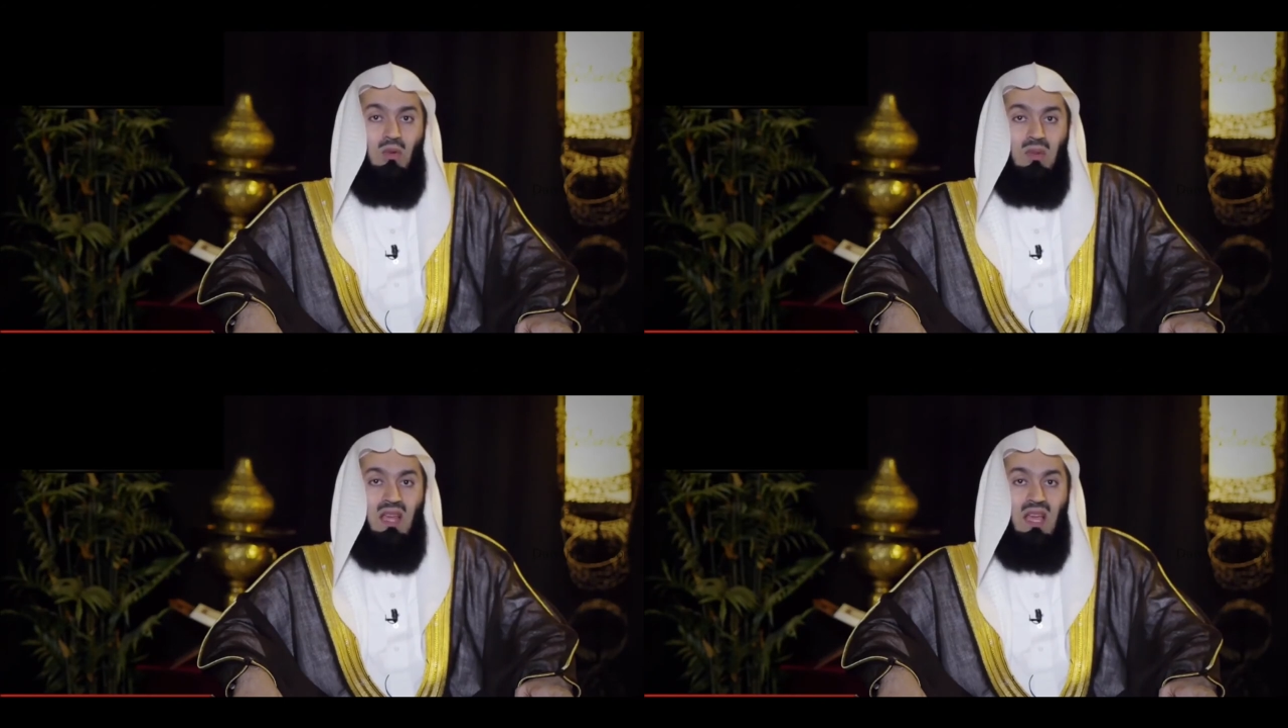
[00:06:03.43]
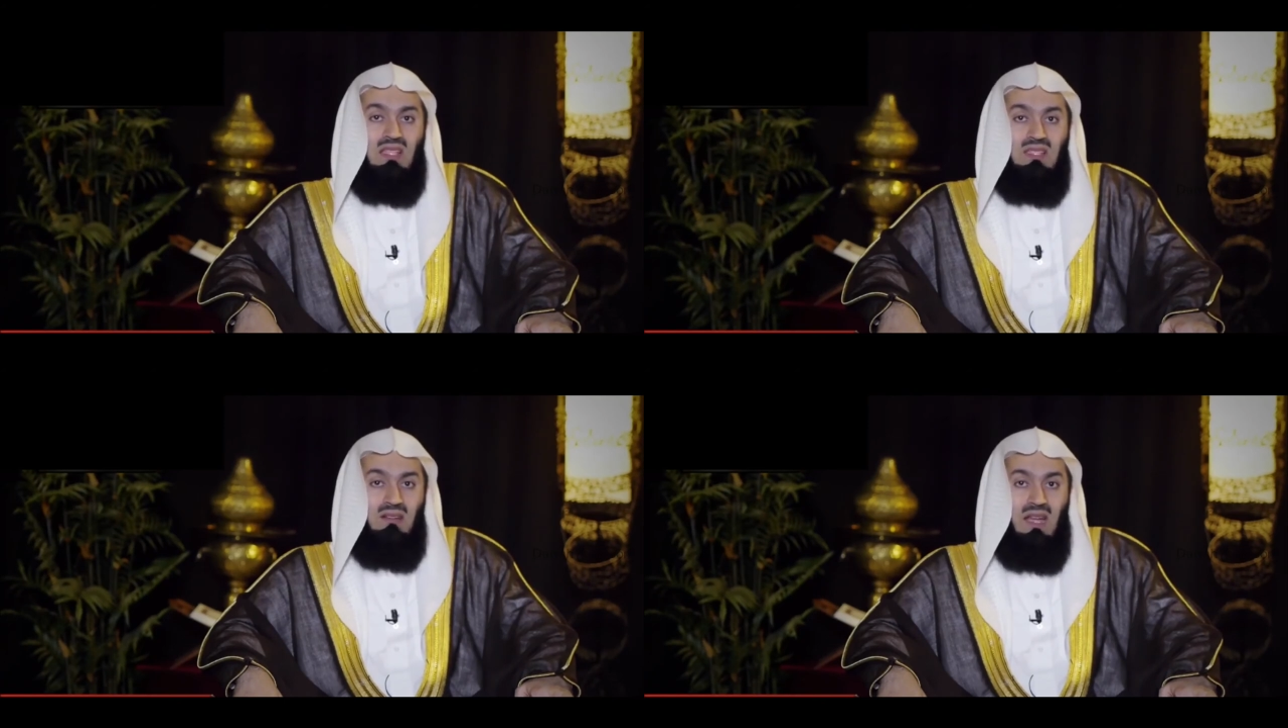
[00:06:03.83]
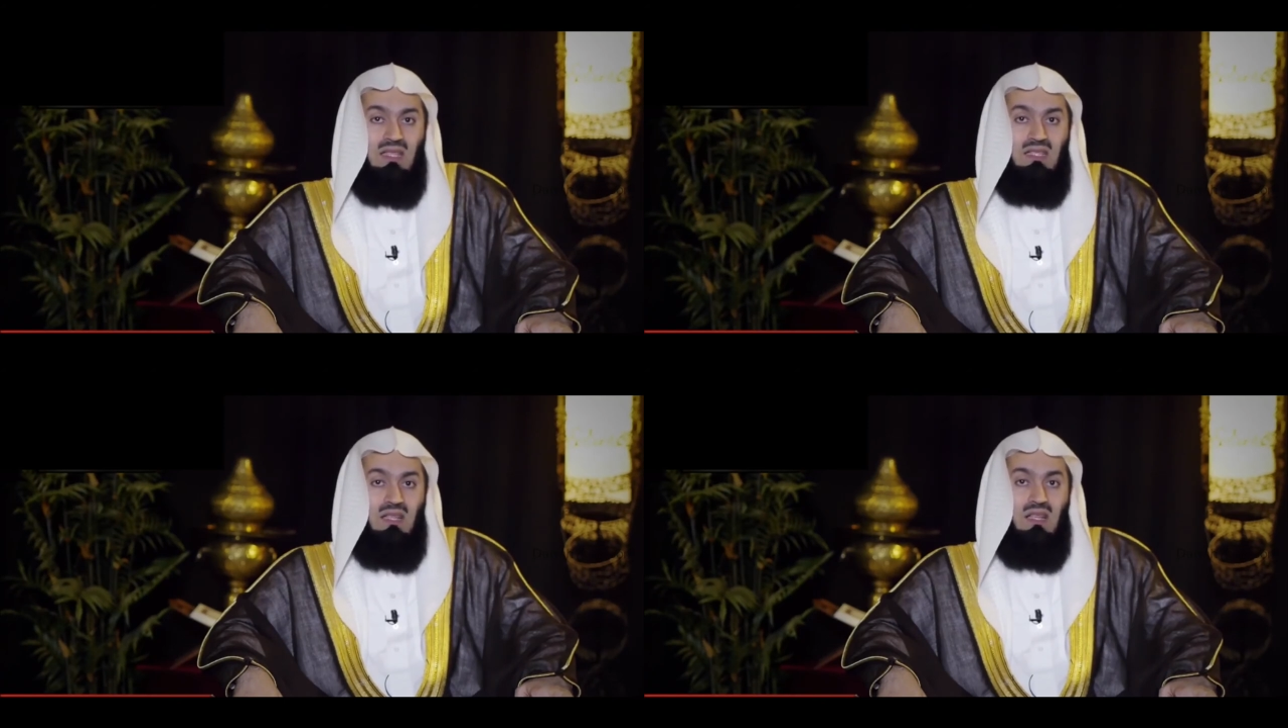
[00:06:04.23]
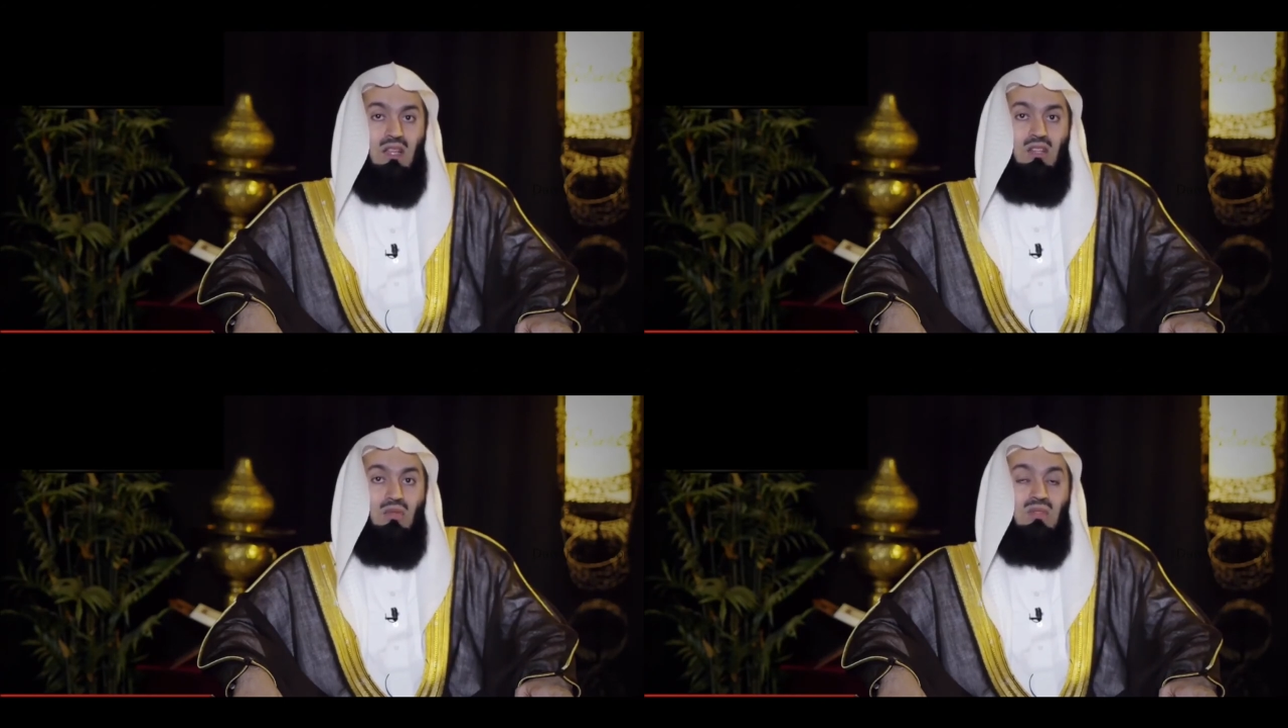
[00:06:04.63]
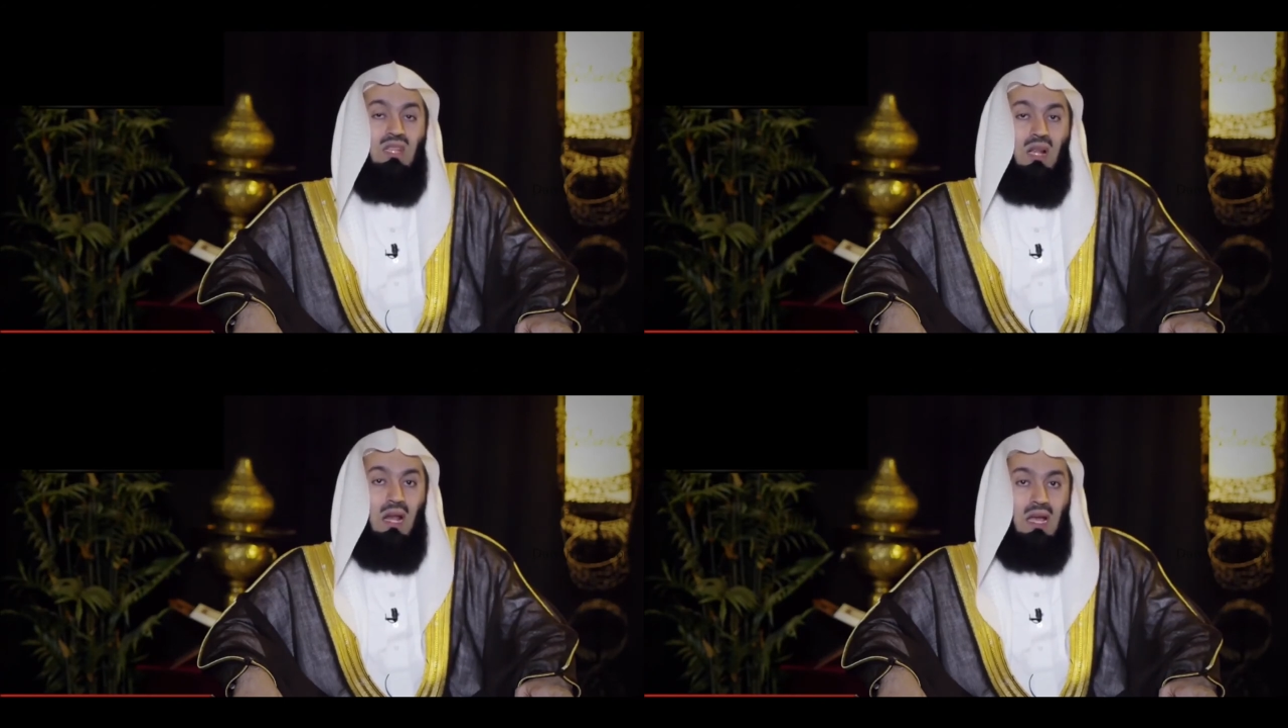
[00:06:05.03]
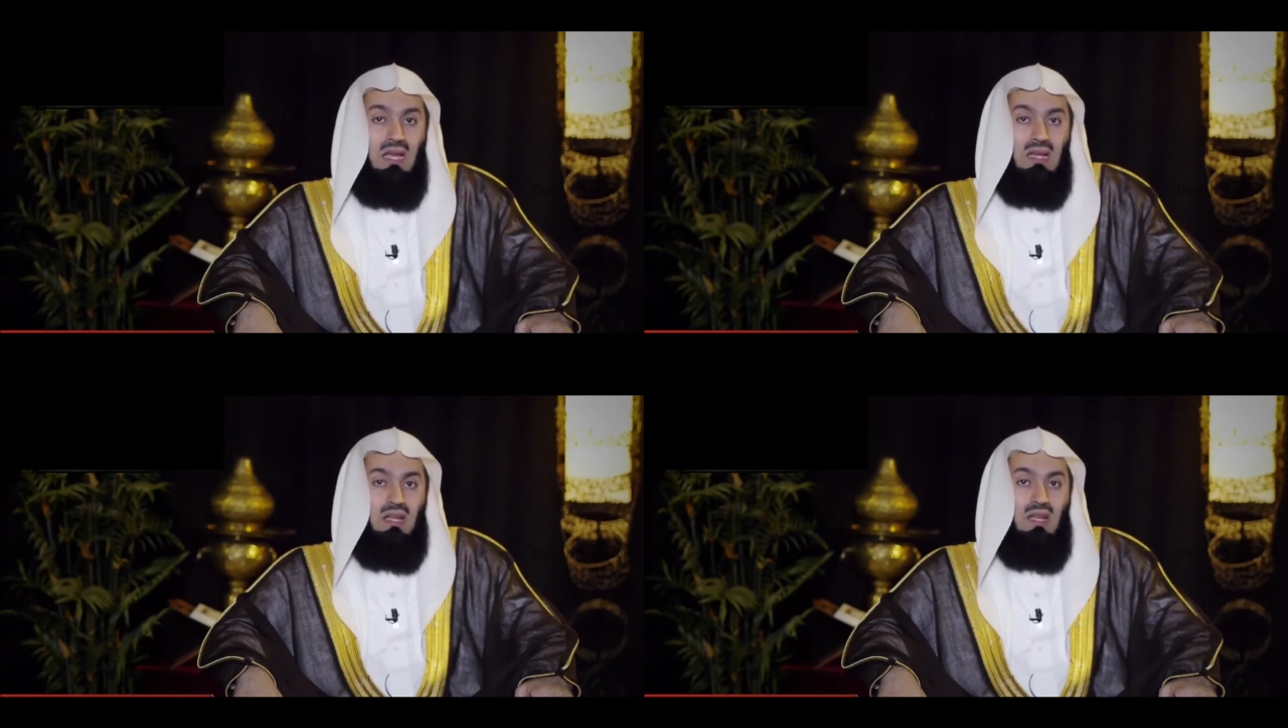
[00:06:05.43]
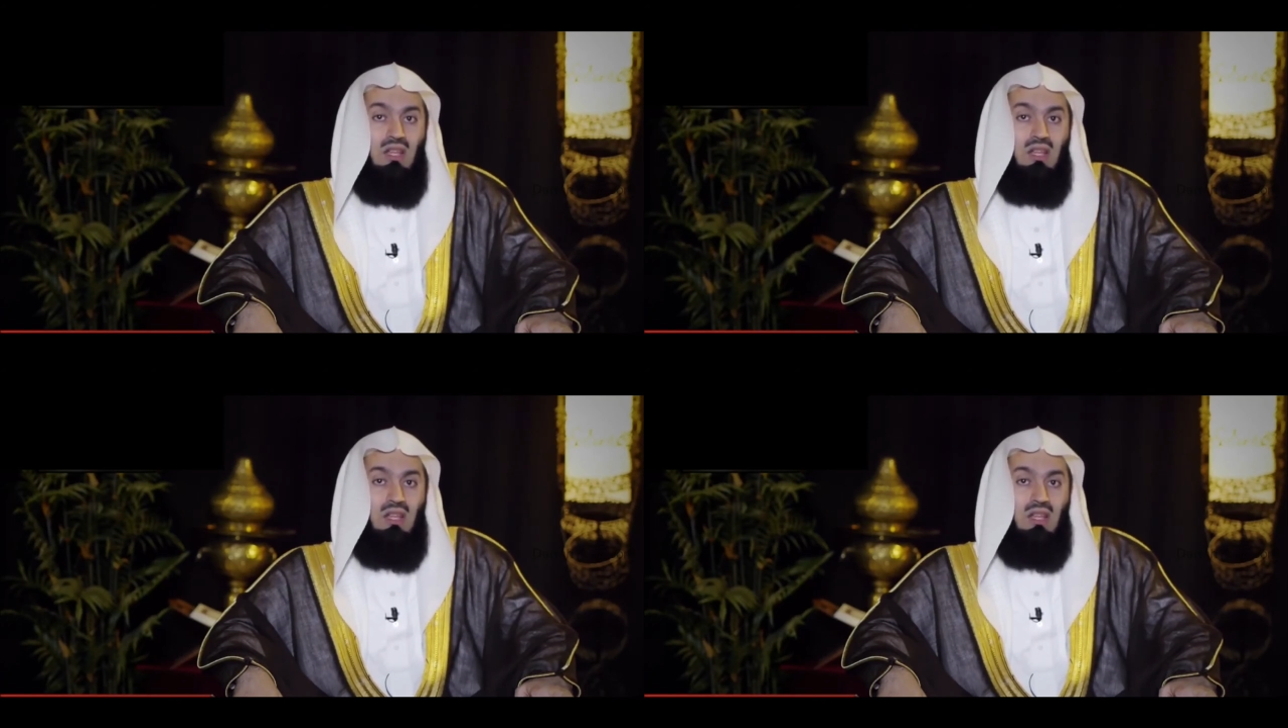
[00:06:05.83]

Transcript: a woman has the right to decline.